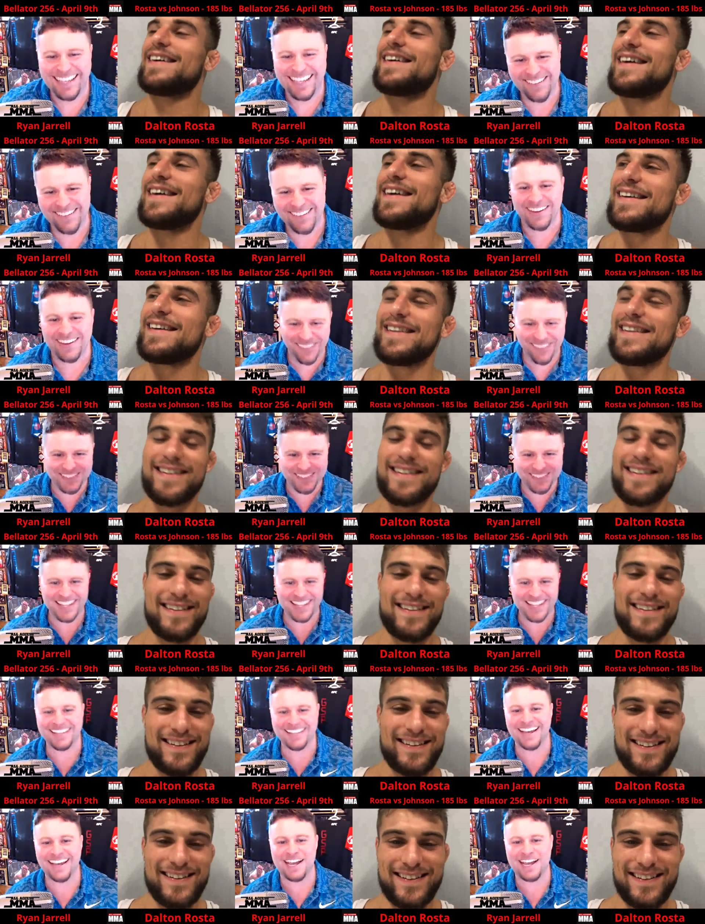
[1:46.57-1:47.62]
Speaker 1: yeah, man, what was
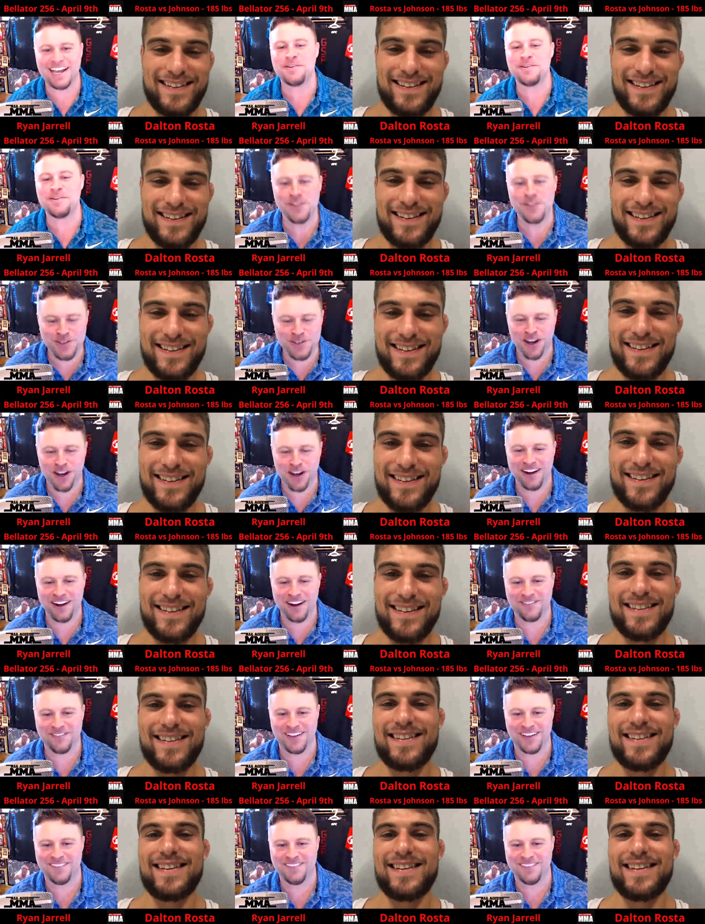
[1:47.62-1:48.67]
that like? I'm a huge Conor
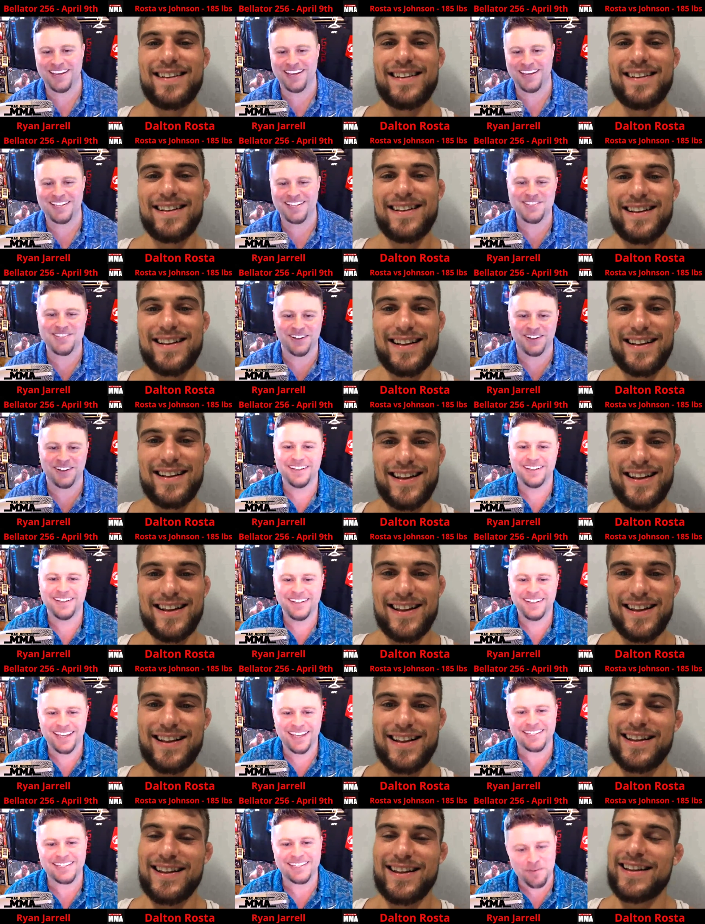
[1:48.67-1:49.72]
fan, man. So
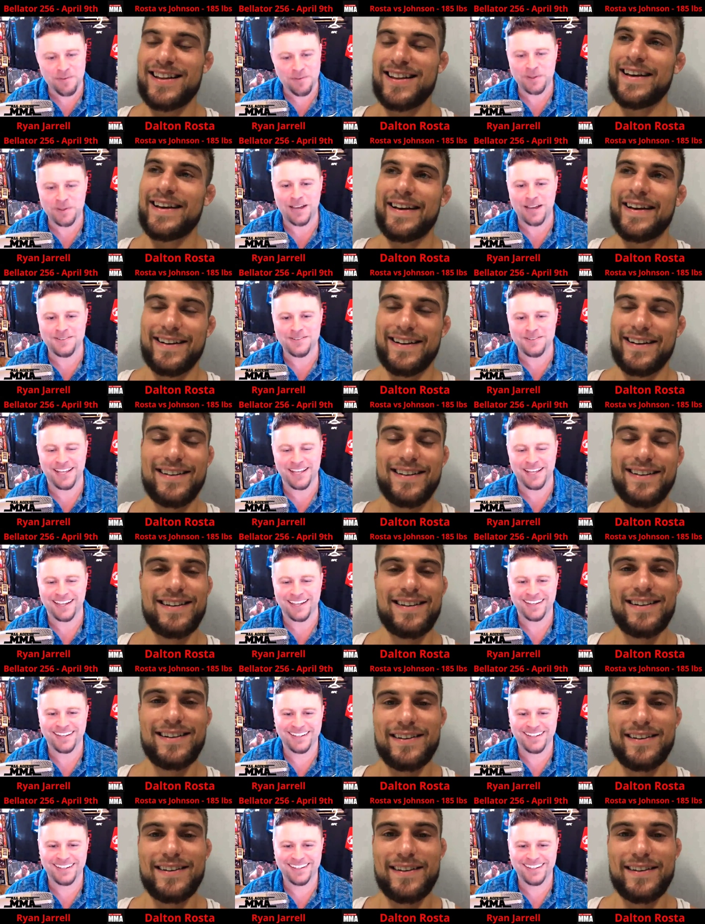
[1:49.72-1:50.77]
yeah, tell me what yeah. that was. Like.
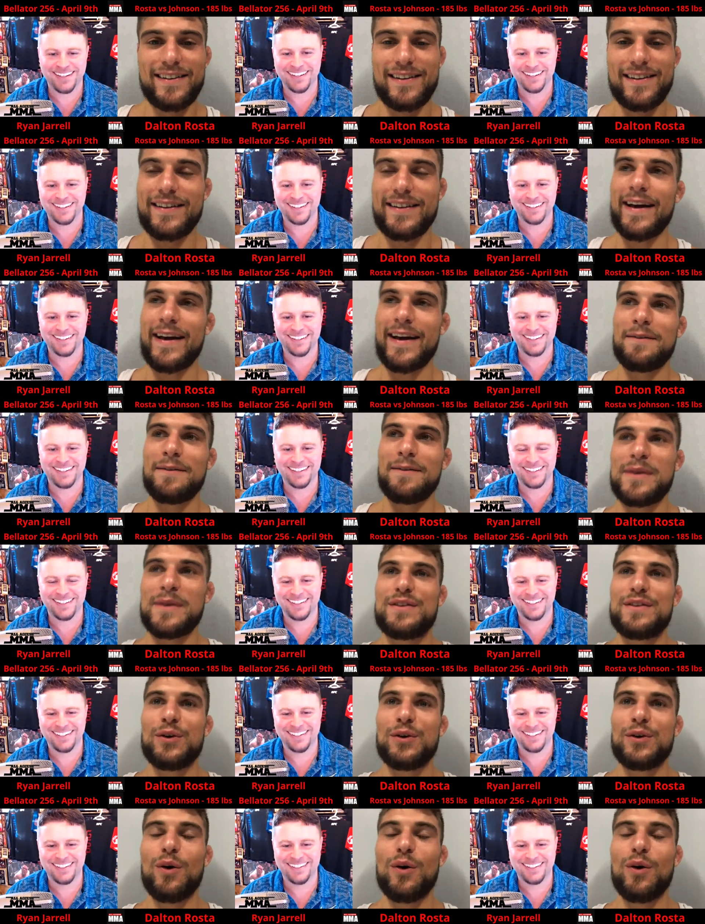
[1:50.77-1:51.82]
Speaker 2: Yeah, me
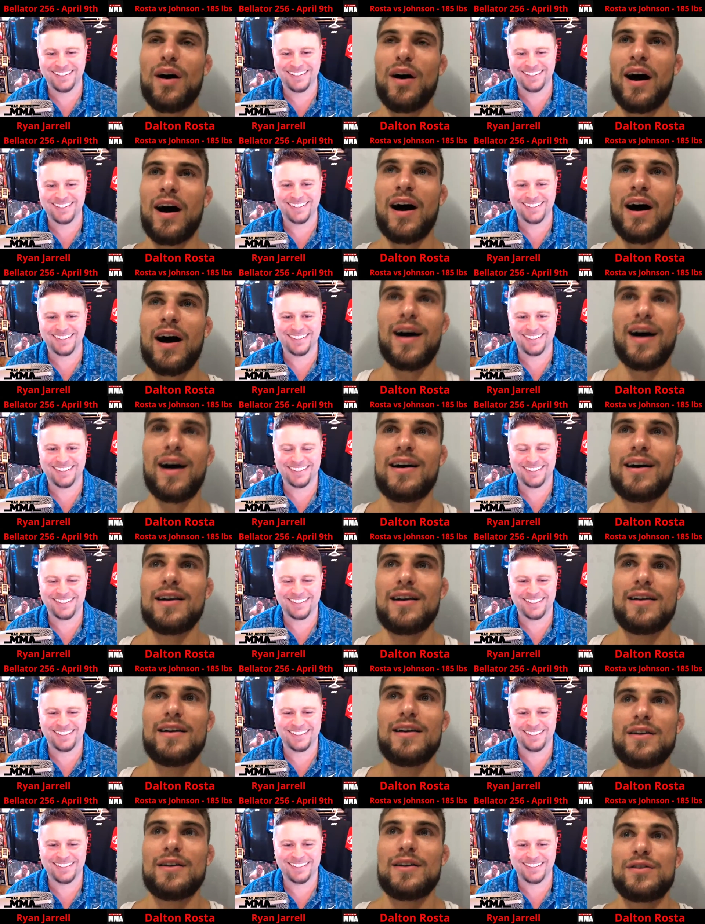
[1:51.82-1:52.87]
too. Uh,
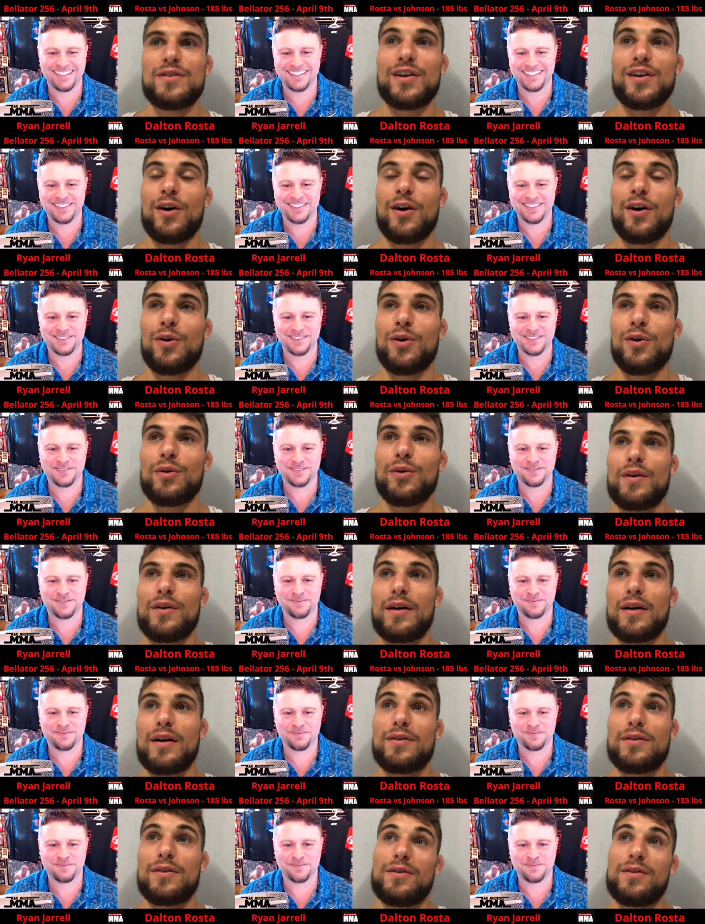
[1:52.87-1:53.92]
so
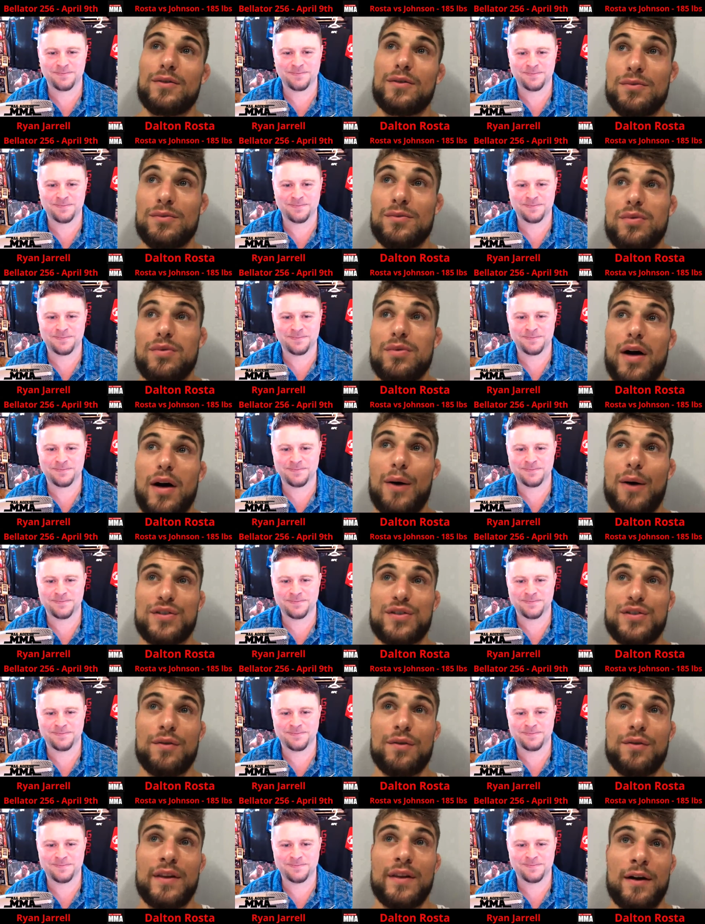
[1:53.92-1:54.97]
I was
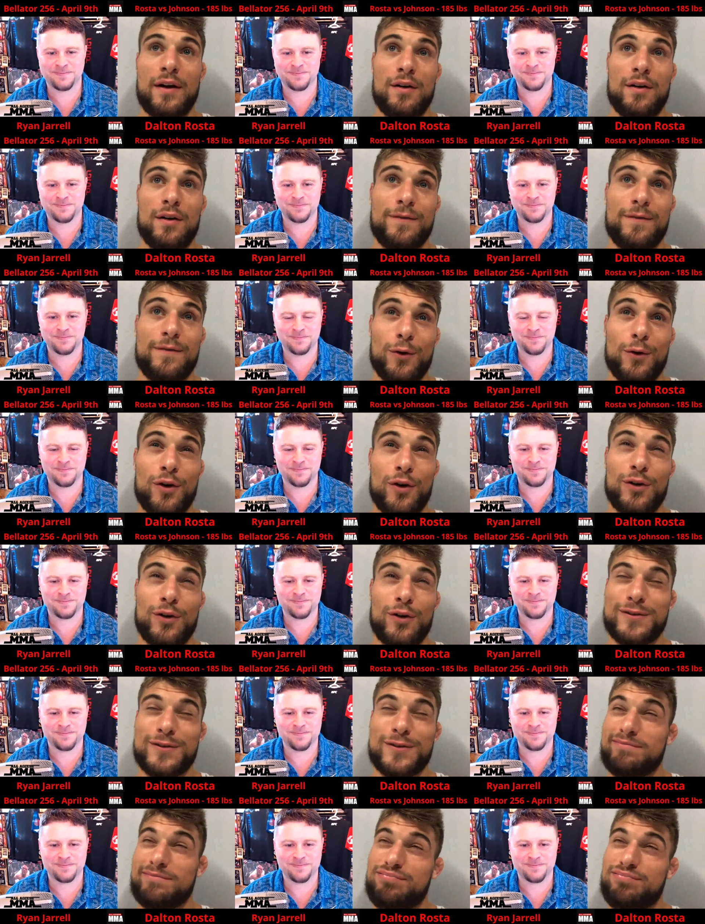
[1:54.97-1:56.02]
over there
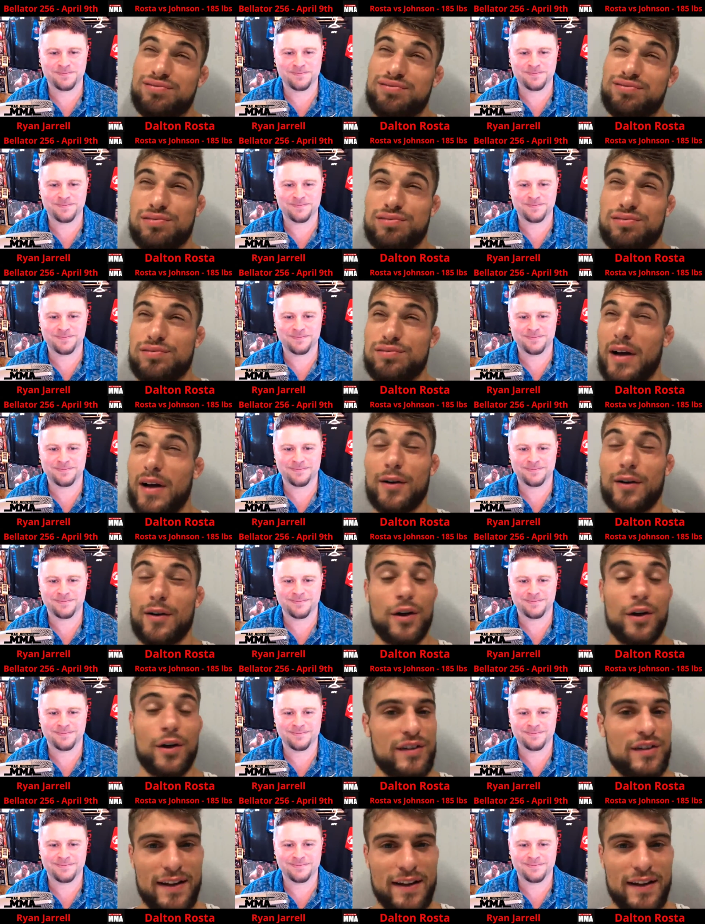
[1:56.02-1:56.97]
for I don't know